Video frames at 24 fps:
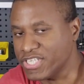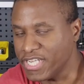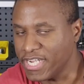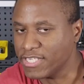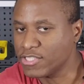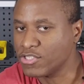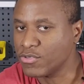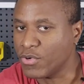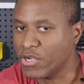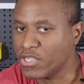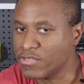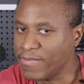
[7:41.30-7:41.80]

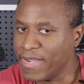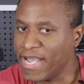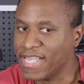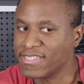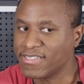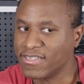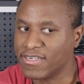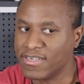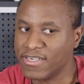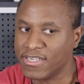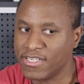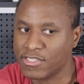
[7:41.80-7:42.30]
geared towards
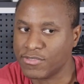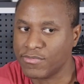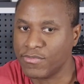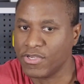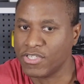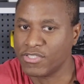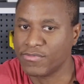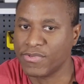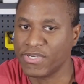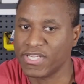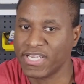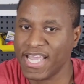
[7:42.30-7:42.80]
passing the Linux
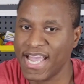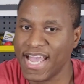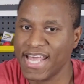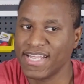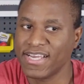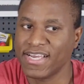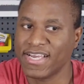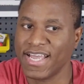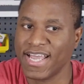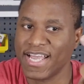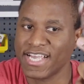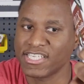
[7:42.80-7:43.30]
Plus, but it kind of